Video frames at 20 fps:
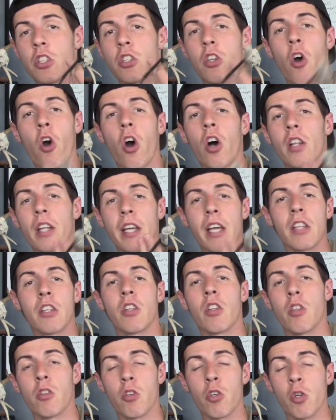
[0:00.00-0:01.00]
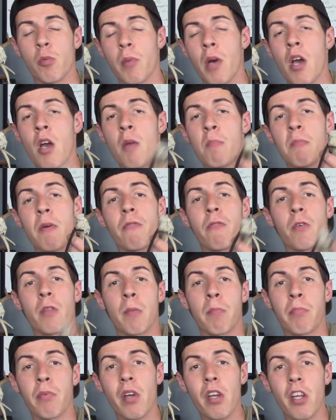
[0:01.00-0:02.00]
calling into the tube. But for
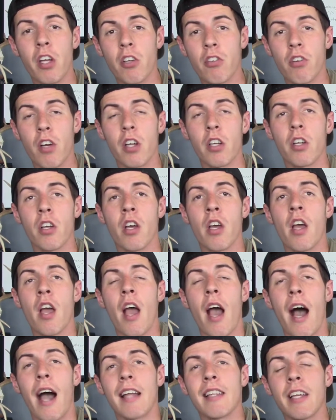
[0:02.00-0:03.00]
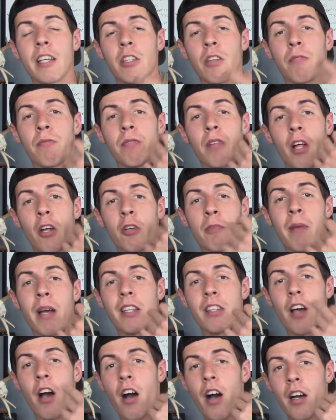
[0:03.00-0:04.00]
the breeding grunt, I like to flutter my
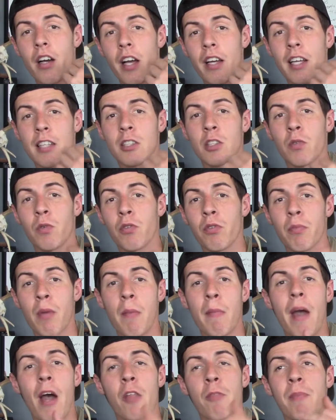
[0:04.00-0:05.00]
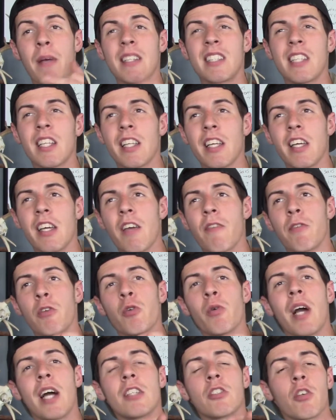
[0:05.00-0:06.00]
tongue against the roof of my mouth. Basically, if
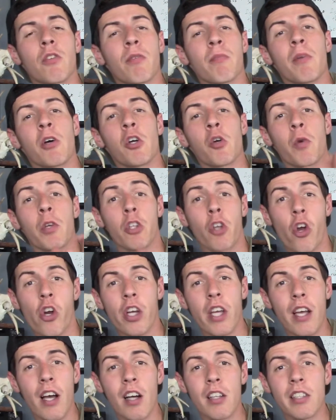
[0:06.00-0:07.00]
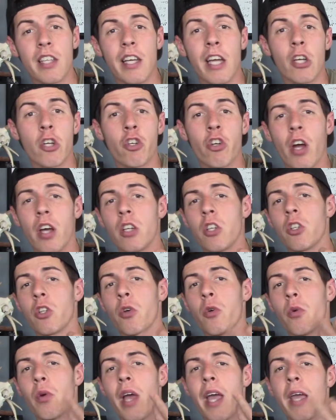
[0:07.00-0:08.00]
you guys are familiar with turkey hunting and you're trying to
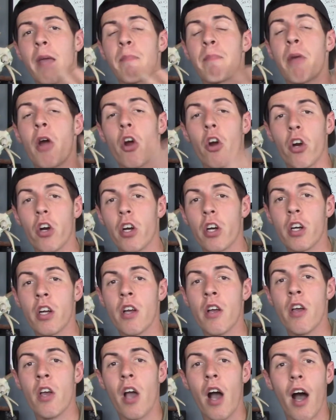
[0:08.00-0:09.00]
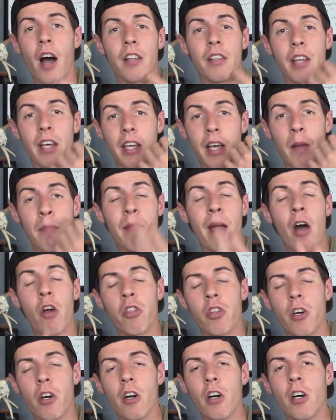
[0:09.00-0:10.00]
do a purr on like a
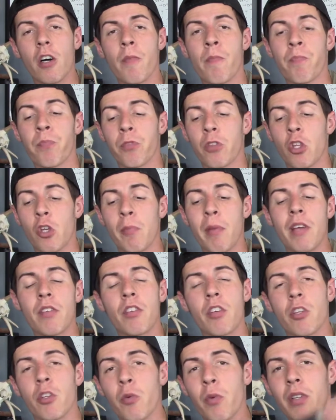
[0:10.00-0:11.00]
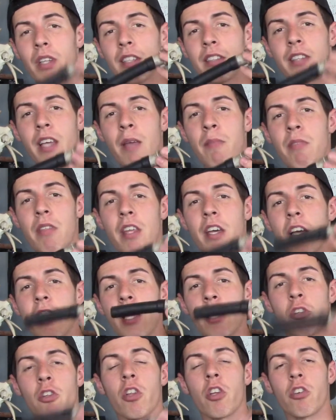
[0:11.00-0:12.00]
mouth call, you're basically doing the same thing
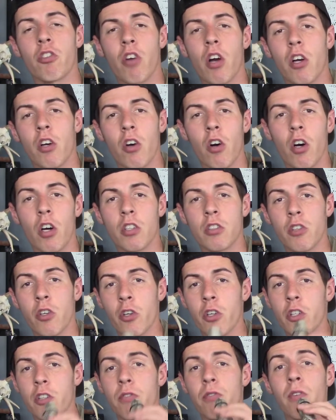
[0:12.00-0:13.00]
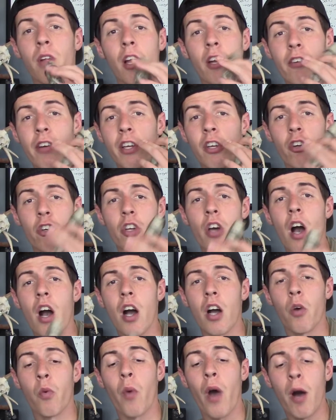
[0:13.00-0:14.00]
into the grunt call. So you're just fluttering your
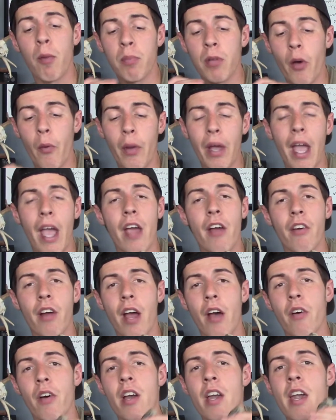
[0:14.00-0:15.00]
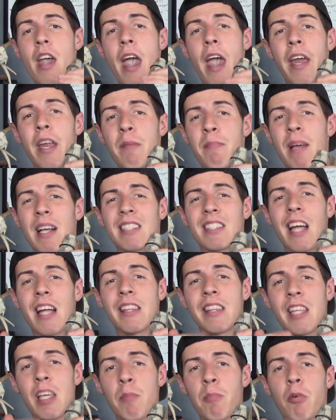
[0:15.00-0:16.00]
tongue while blowing air out, and it makes
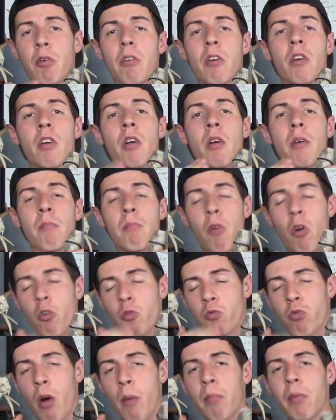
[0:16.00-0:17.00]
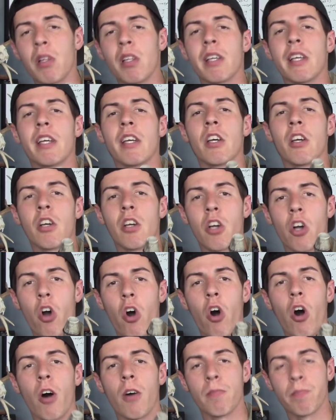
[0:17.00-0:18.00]
that deeper, more rumbly
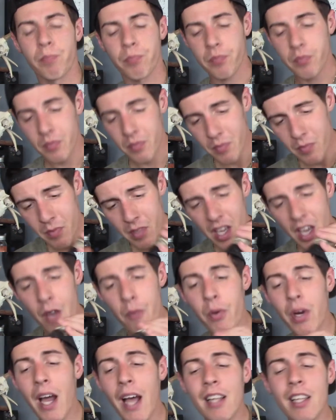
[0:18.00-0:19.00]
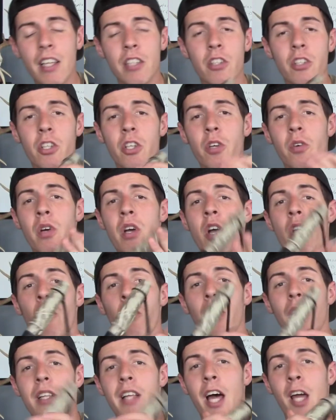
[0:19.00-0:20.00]
call. And what I like to do,
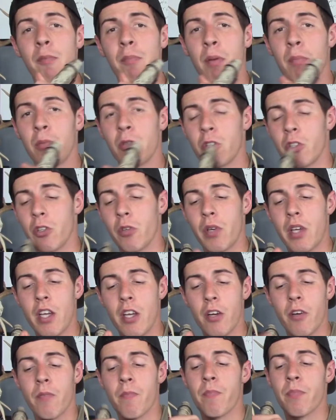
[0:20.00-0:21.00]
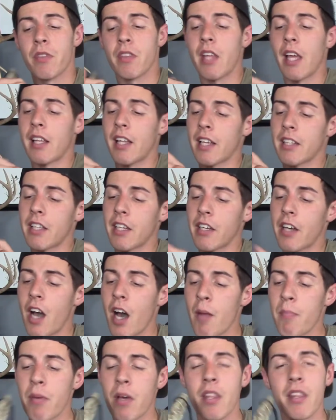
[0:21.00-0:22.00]
what a lot of people do here, they like to
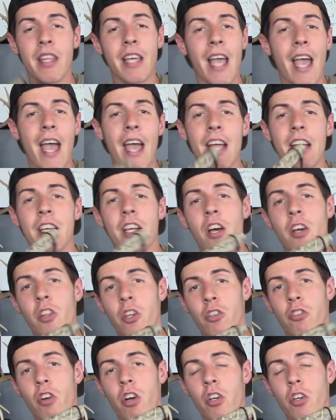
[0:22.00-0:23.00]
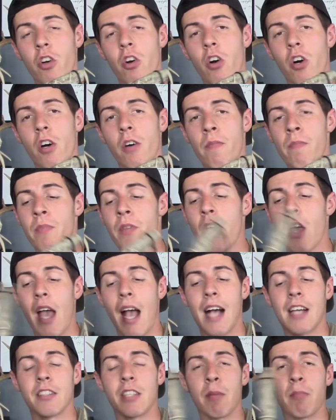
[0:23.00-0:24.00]
cup the end of the grunt call
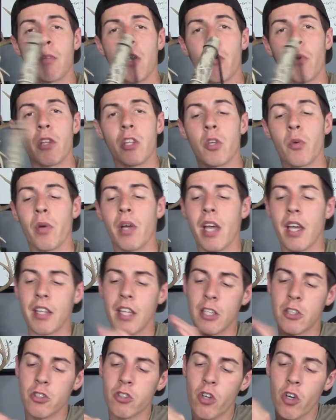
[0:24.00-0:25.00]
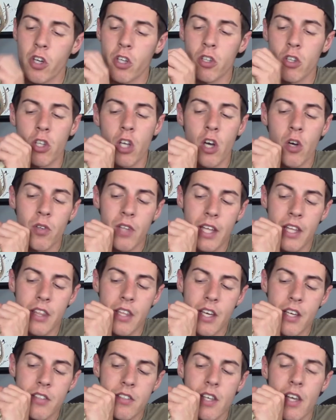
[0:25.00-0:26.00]
as they blow into it, and they start low like
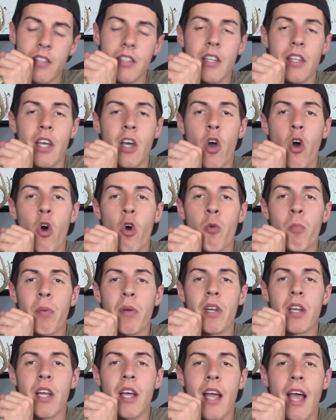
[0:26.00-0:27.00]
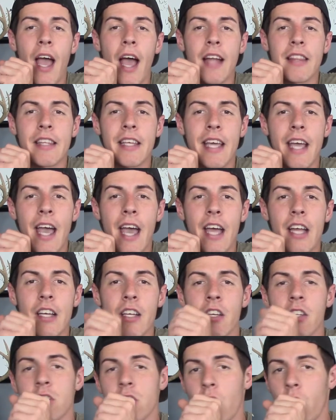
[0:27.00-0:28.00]
this, and then they open at the
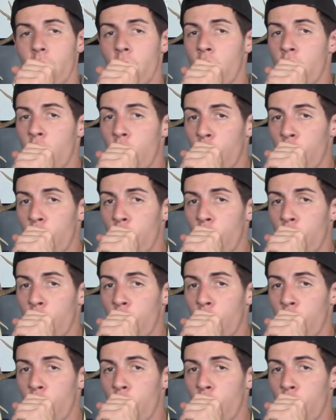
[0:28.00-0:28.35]
end. So,